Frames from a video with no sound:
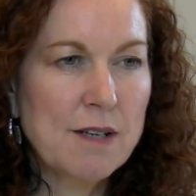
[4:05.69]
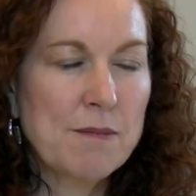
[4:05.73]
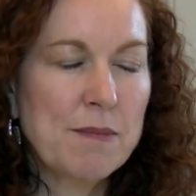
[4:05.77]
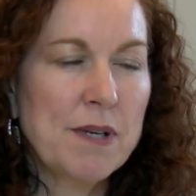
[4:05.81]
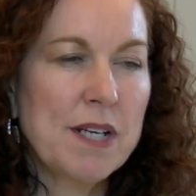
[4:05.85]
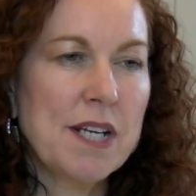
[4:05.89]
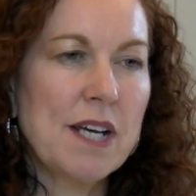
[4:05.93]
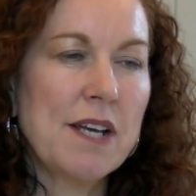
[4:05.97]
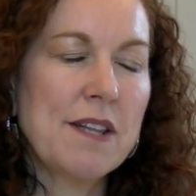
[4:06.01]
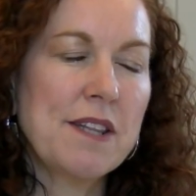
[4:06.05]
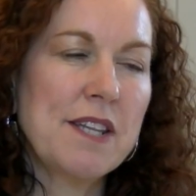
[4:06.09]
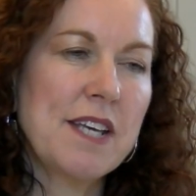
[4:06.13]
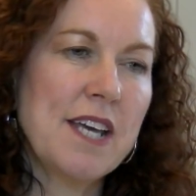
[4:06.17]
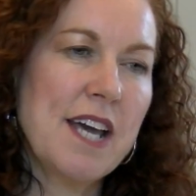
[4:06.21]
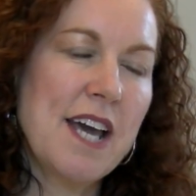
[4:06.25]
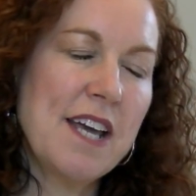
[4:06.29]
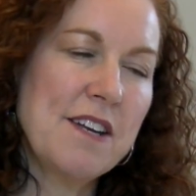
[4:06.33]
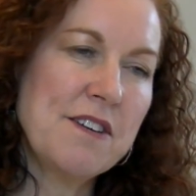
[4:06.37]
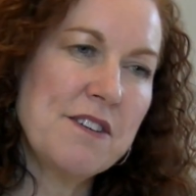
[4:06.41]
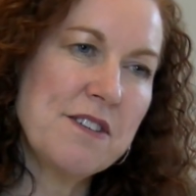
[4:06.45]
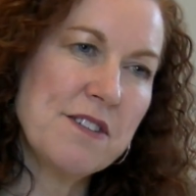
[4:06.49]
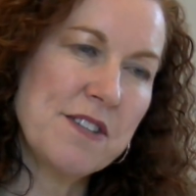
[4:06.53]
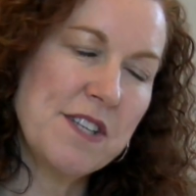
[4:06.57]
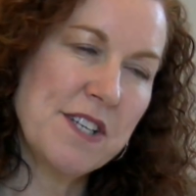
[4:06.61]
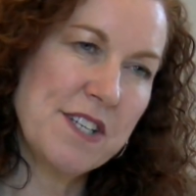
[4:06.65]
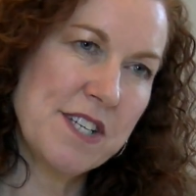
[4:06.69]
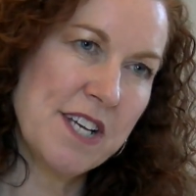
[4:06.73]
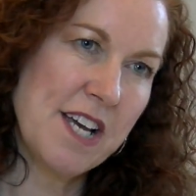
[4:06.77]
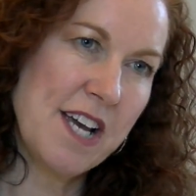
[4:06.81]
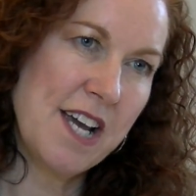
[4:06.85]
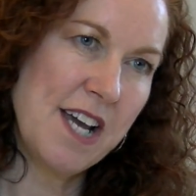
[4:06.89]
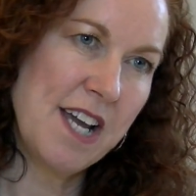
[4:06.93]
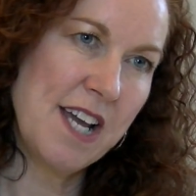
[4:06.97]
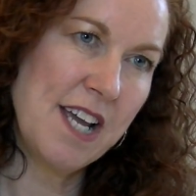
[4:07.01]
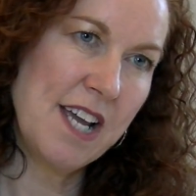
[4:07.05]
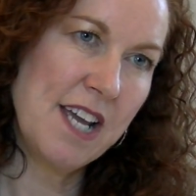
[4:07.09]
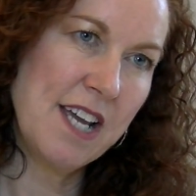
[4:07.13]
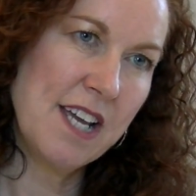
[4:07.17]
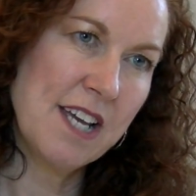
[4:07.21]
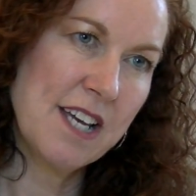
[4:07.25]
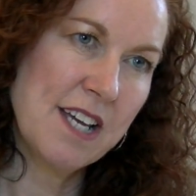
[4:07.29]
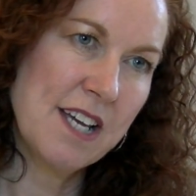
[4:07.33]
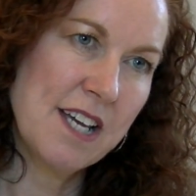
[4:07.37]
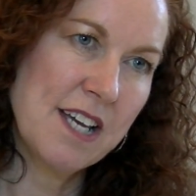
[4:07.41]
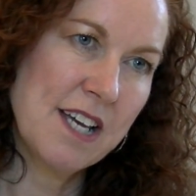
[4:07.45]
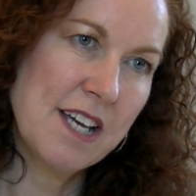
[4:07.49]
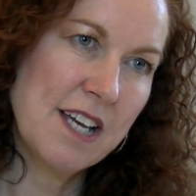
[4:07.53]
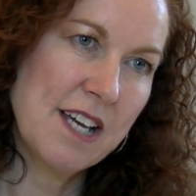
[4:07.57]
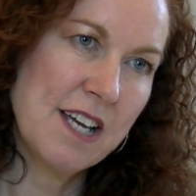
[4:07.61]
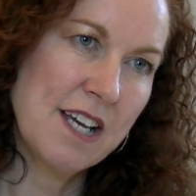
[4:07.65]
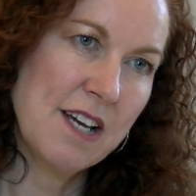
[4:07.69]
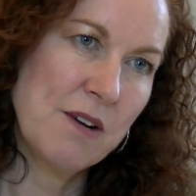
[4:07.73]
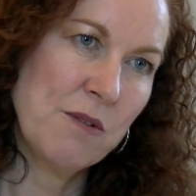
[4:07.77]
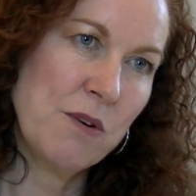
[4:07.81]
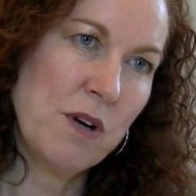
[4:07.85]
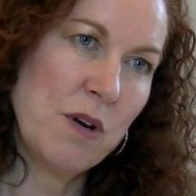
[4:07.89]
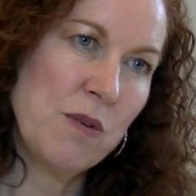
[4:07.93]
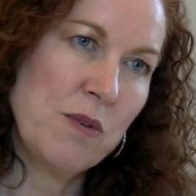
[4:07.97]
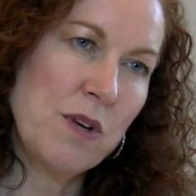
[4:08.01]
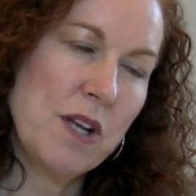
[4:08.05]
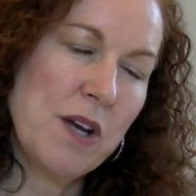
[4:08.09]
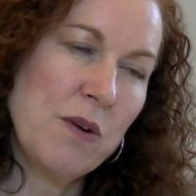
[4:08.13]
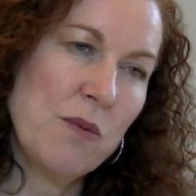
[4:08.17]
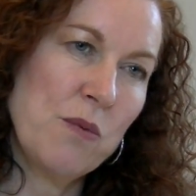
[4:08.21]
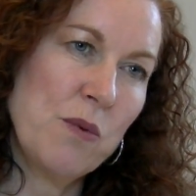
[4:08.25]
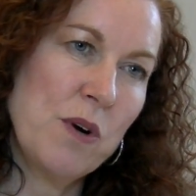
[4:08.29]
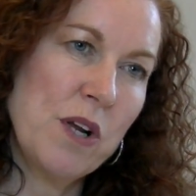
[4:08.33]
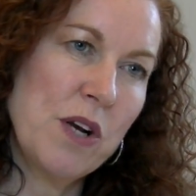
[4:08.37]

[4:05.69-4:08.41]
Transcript: But at the end of the day, when